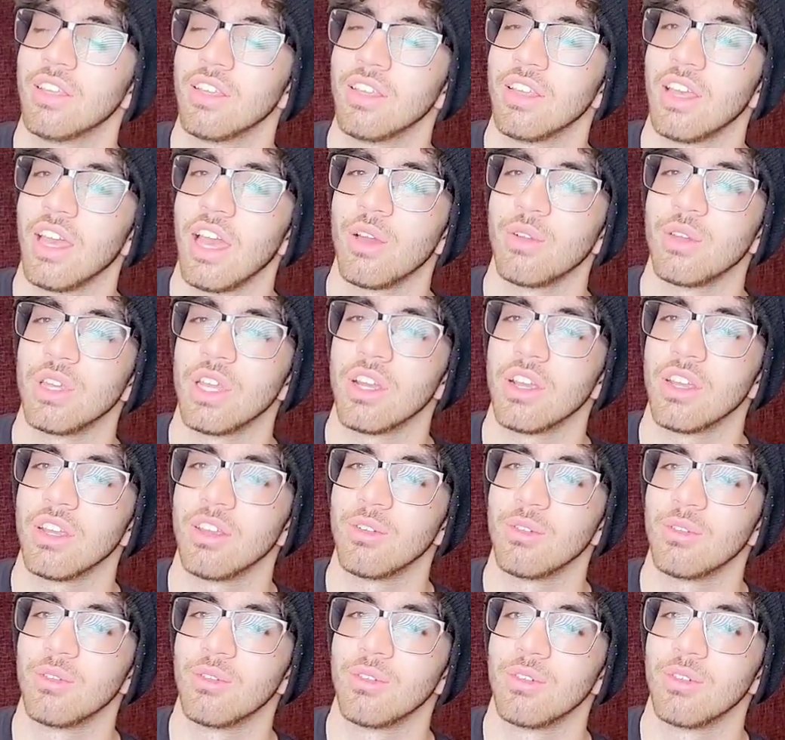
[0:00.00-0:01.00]
How dare you?
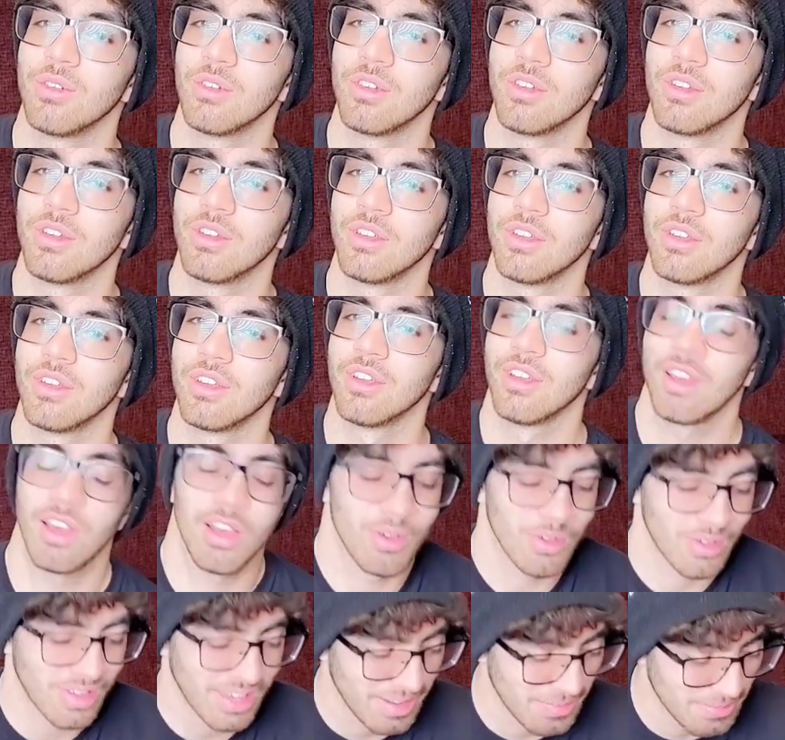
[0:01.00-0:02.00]

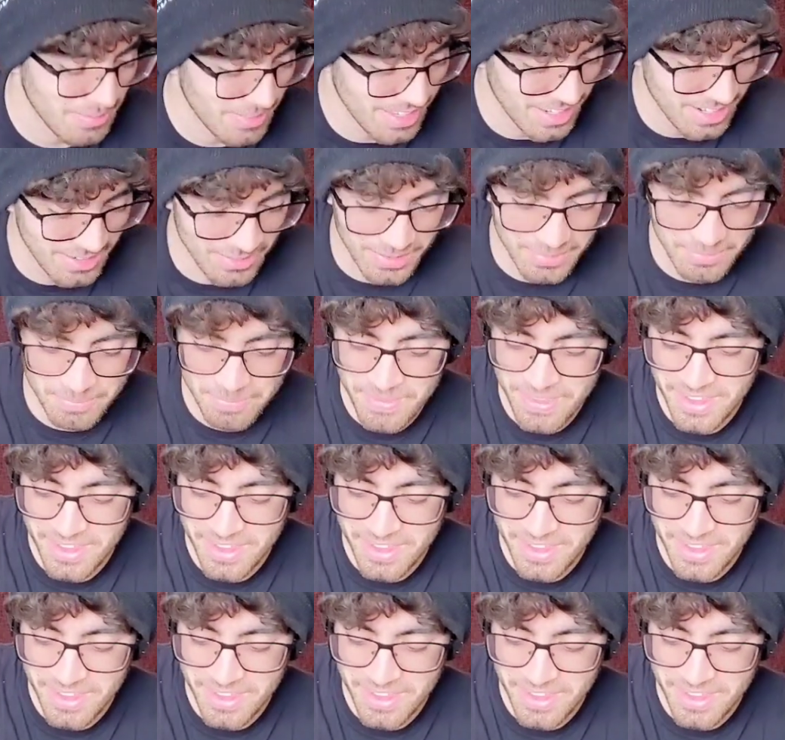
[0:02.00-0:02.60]
Okay, anyway.